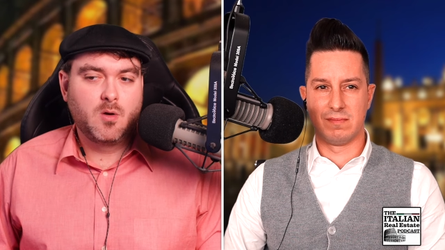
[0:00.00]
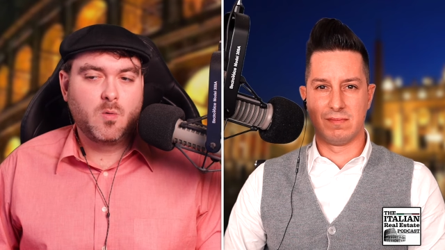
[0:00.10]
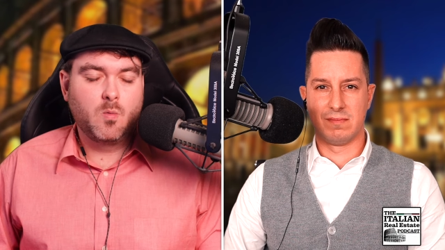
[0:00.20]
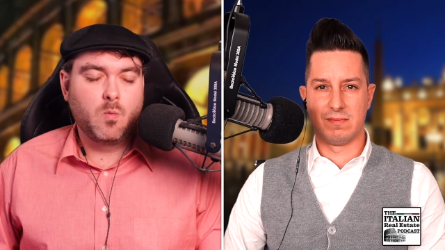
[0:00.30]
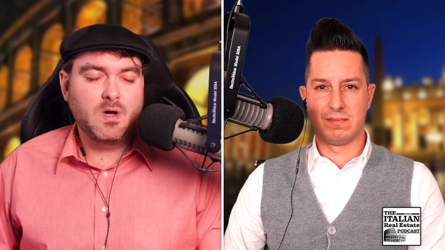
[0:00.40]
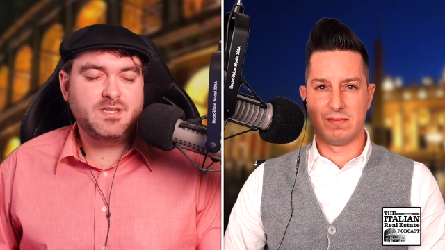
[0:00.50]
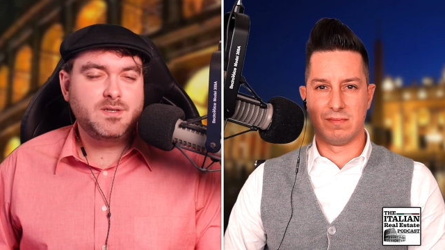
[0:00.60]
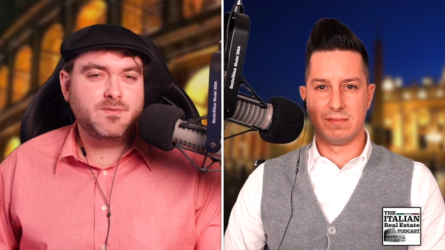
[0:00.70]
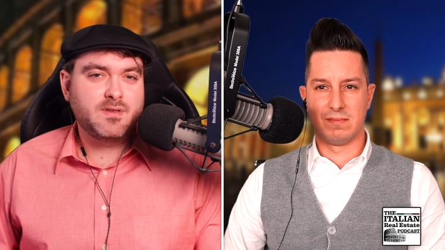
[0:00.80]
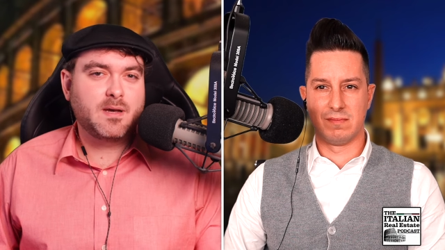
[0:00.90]
Speaker 1: What
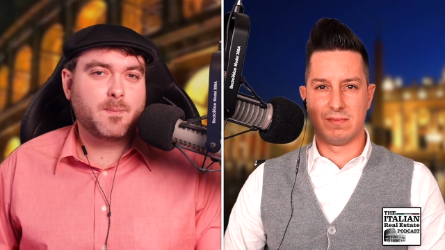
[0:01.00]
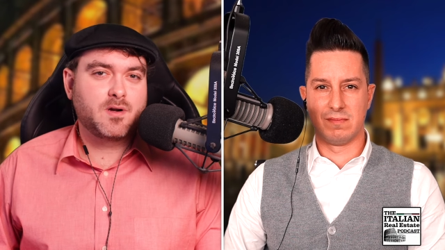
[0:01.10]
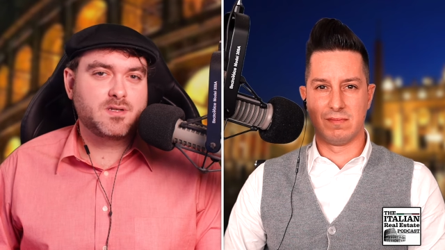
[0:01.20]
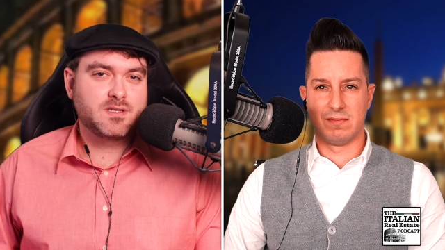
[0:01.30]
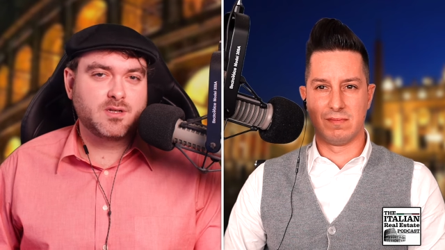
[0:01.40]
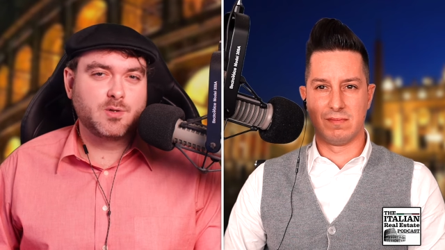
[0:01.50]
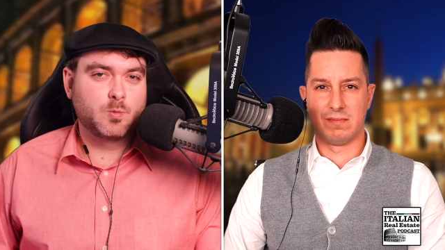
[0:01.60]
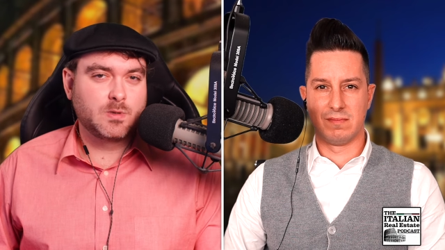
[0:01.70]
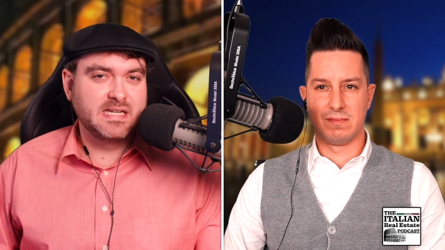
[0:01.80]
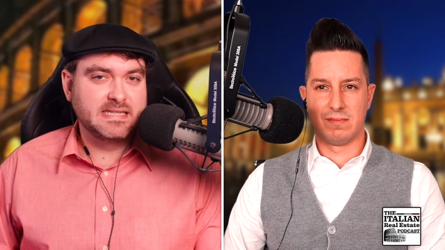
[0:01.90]
do you think a person could
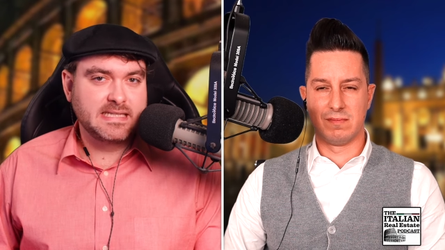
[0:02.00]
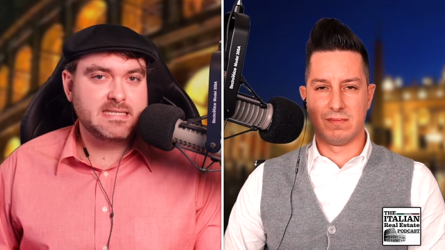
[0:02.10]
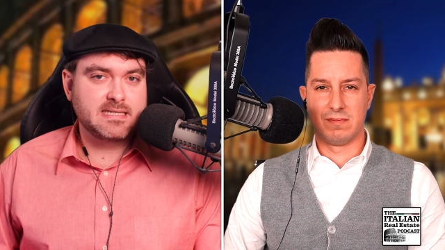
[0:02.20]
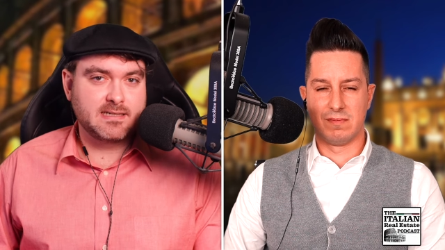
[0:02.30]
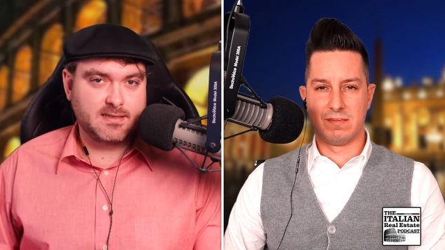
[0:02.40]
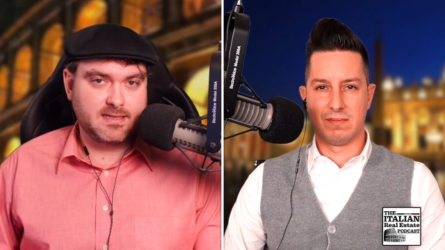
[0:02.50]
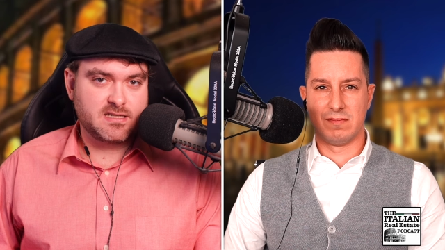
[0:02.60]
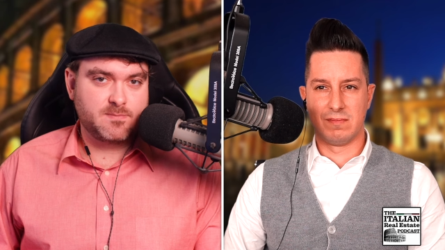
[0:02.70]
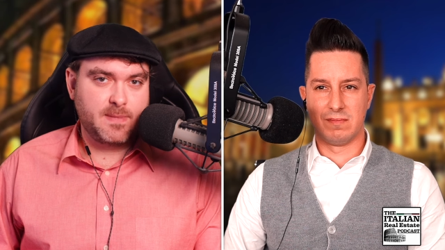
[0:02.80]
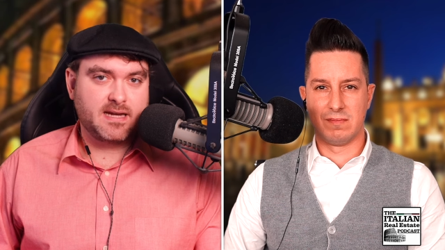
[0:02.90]
realistically
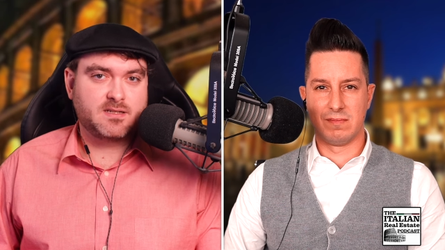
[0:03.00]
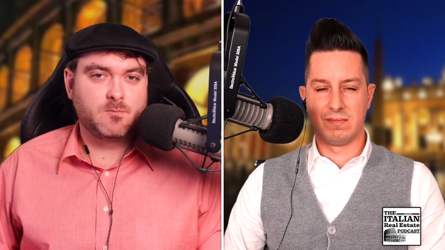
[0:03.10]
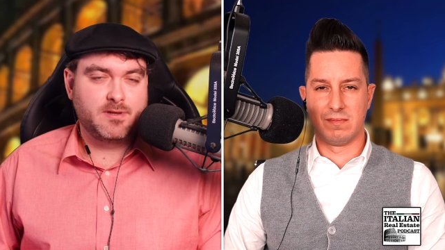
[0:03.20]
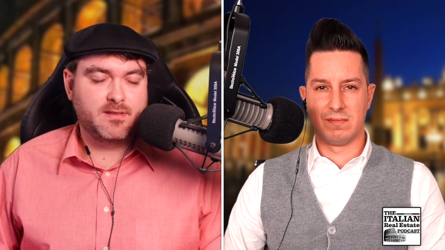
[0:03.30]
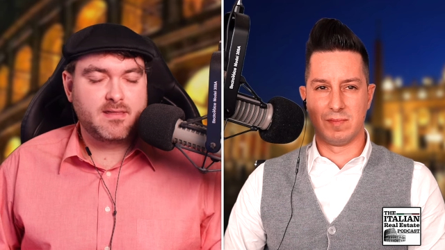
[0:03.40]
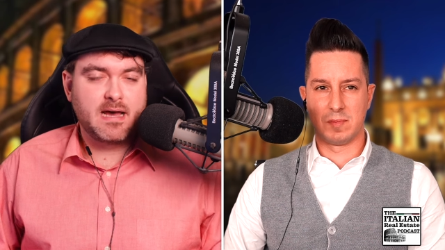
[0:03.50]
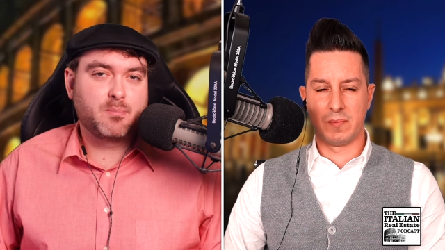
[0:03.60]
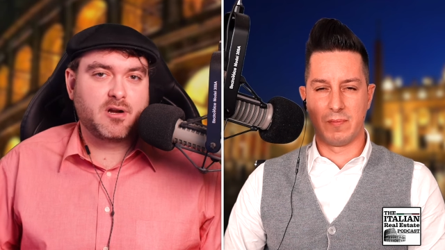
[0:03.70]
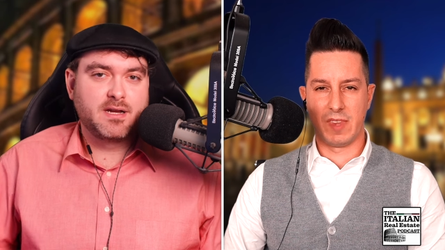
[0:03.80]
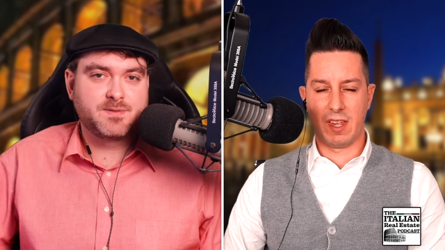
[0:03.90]
expect within
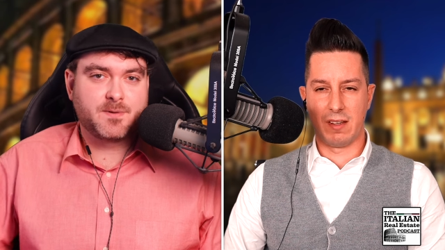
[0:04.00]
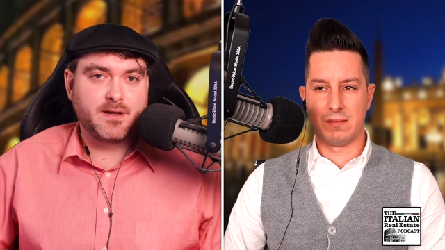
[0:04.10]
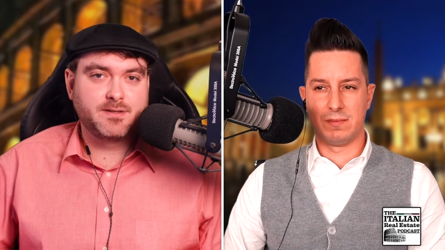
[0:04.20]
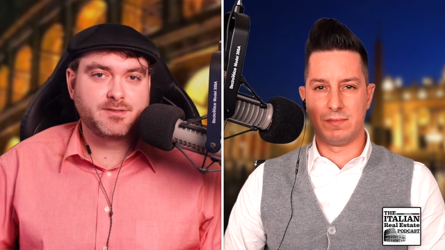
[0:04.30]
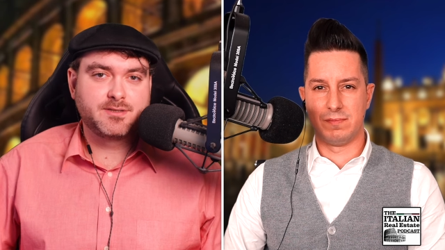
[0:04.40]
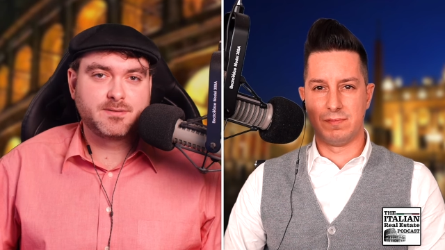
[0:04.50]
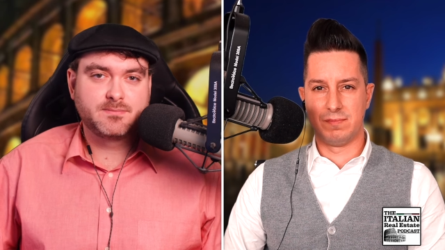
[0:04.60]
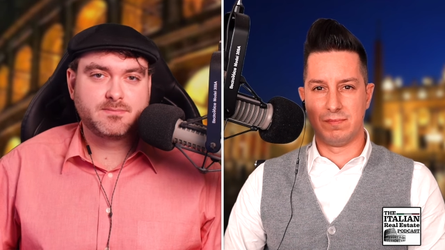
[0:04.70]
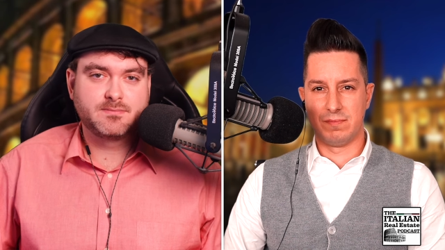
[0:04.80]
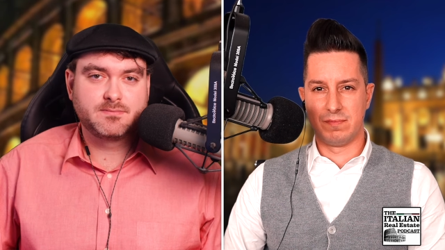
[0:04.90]
that price range?
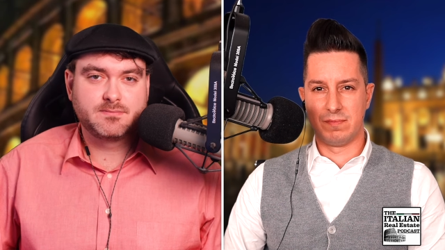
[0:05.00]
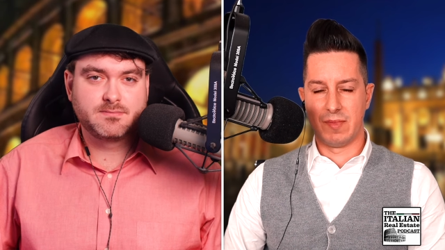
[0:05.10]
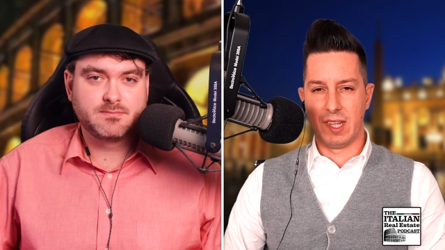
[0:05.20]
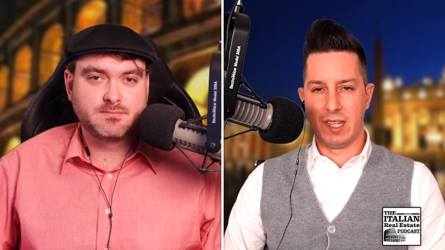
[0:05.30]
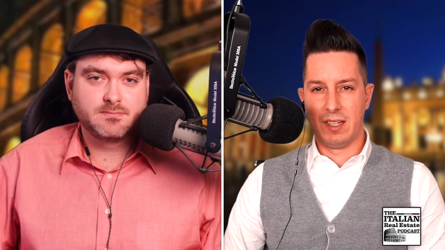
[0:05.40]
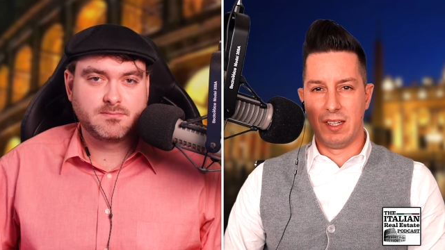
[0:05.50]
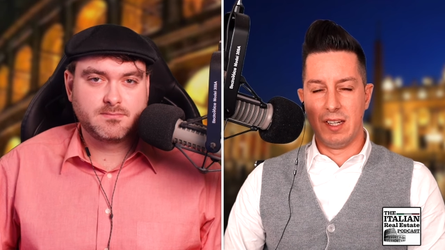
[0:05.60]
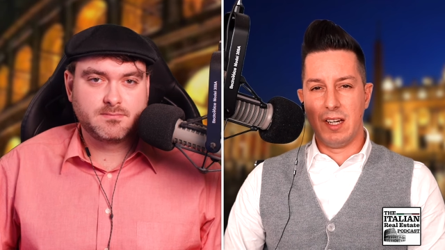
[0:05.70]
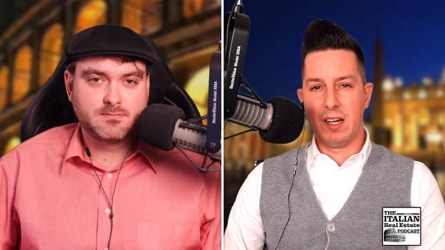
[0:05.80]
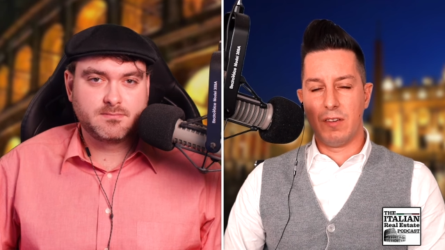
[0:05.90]

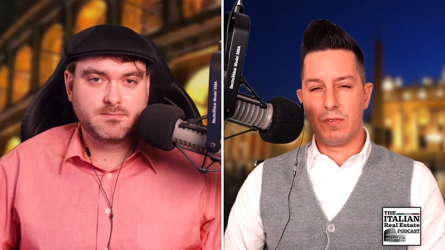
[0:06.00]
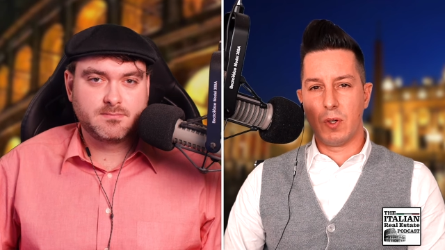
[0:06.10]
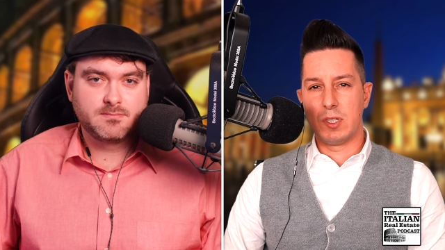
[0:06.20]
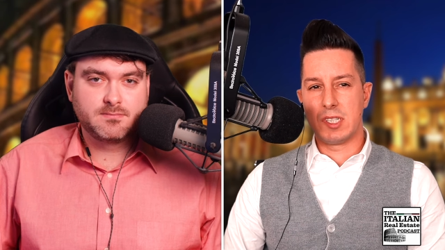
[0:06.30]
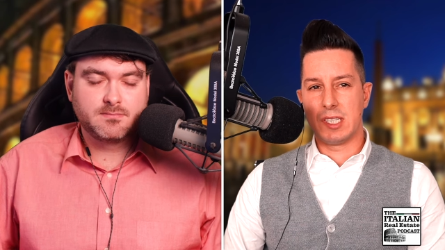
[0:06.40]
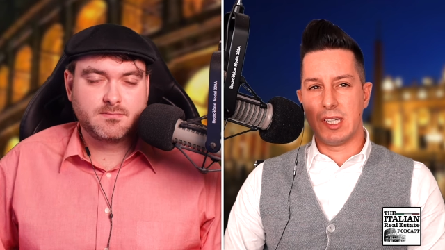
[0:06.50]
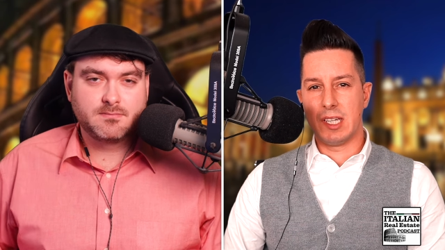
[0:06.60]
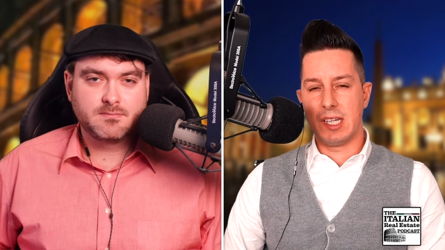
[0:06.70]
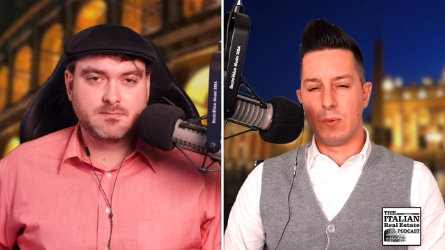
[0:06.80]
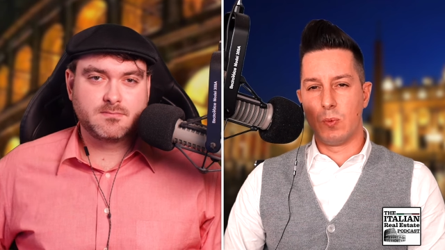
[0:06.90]
Speaker 2: Of course,
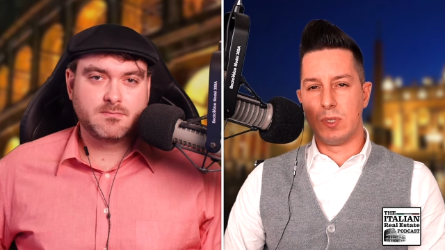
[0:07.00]
it will